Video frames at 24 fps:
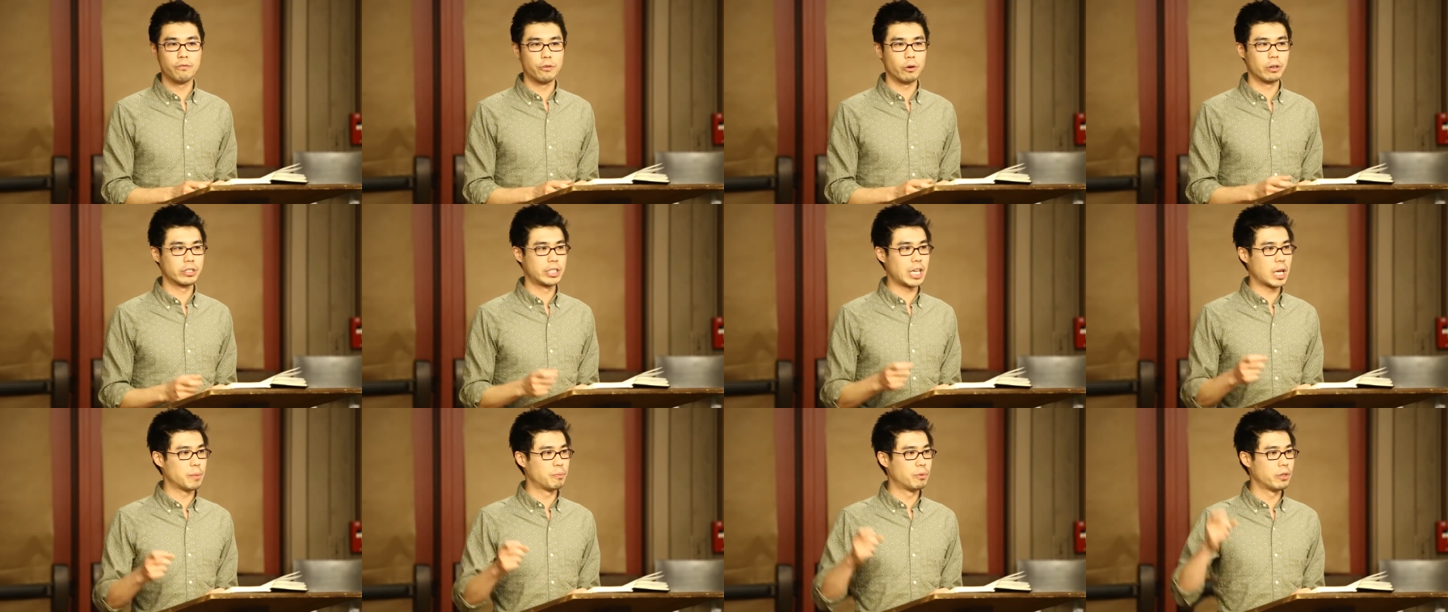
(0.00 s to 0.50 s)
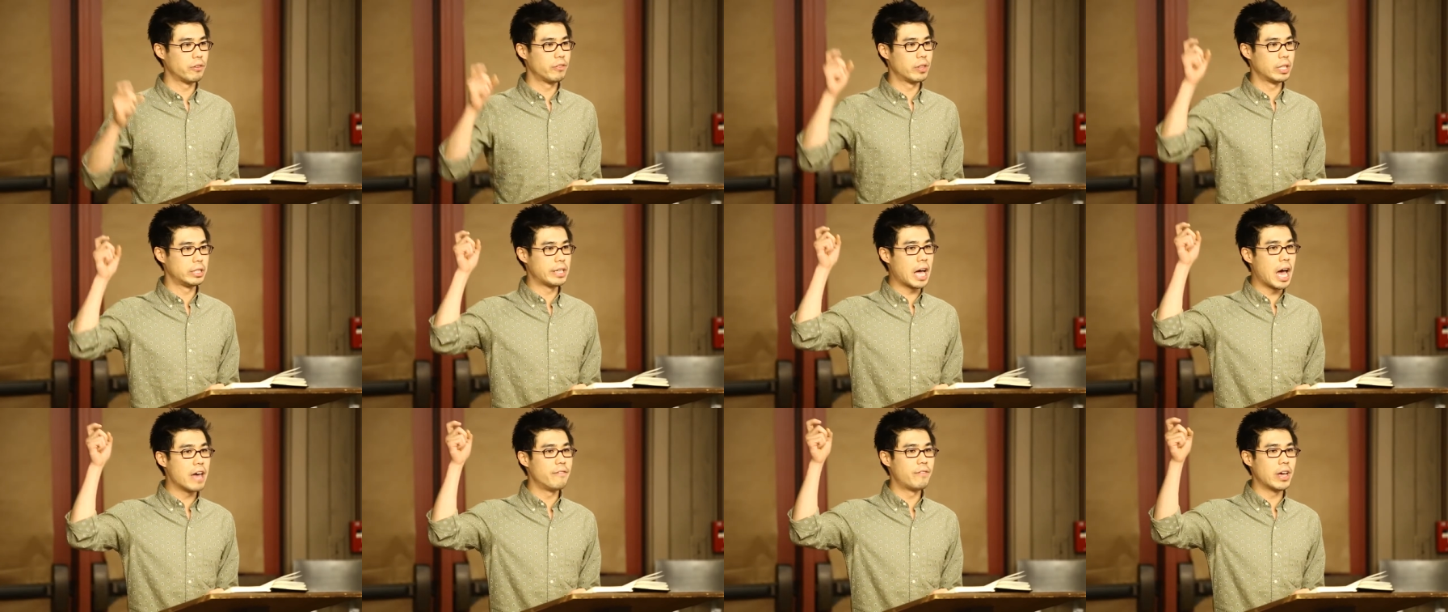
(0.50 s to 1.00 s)
for example, of the
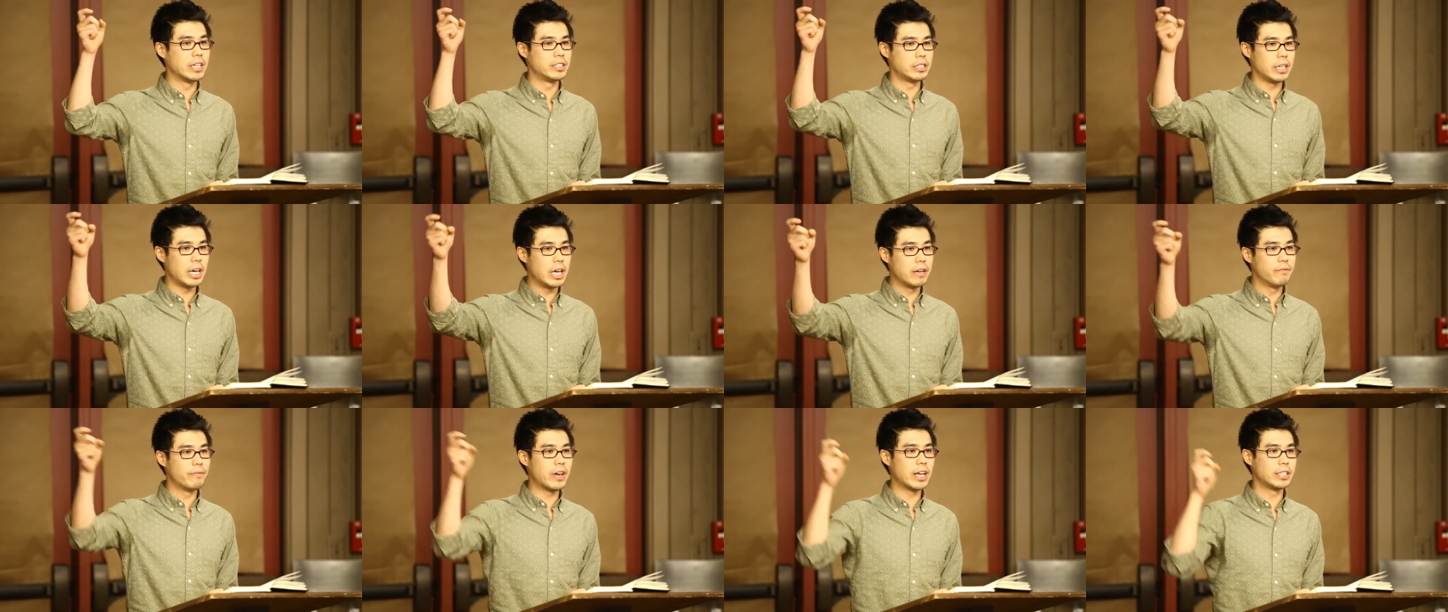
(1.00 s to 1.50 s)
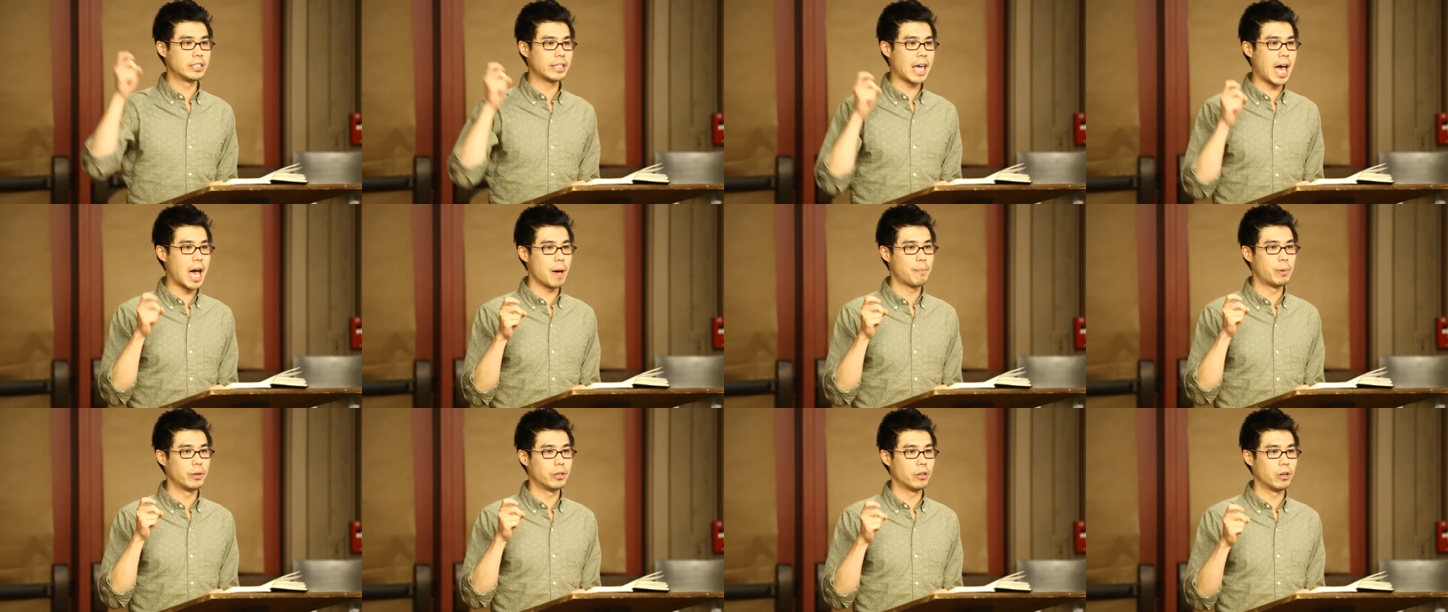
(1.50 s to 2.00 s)
divest invest
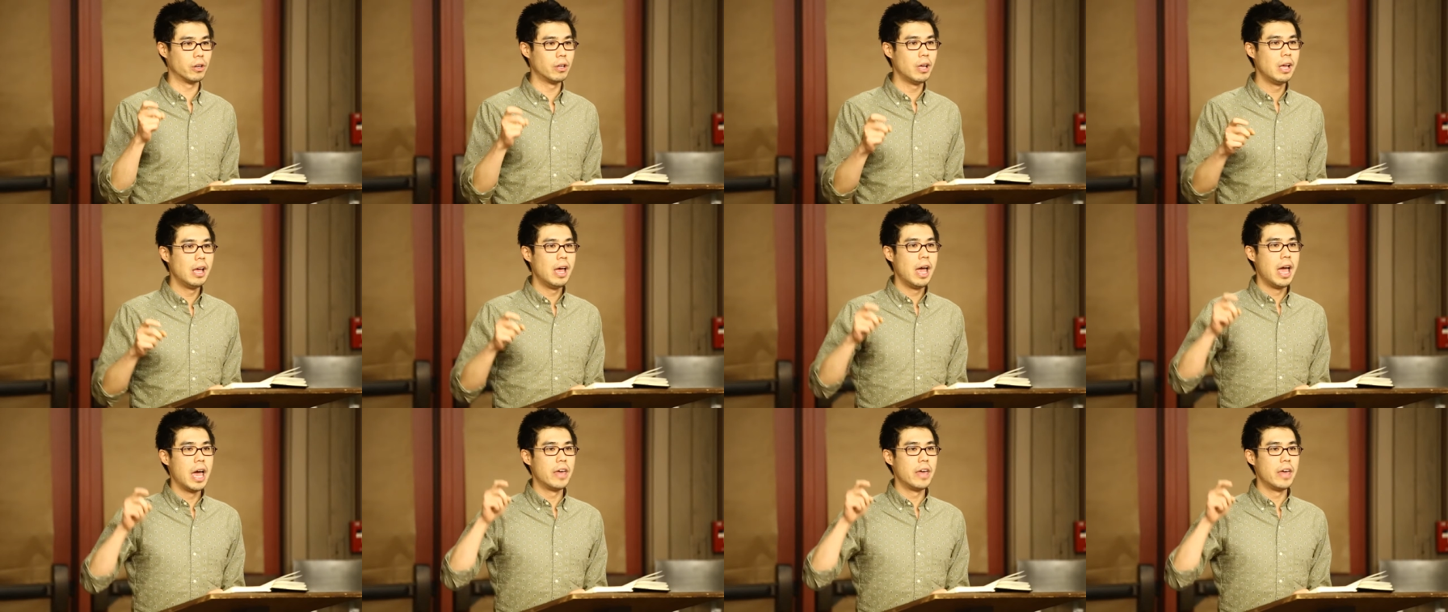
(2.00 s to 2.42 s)
capital,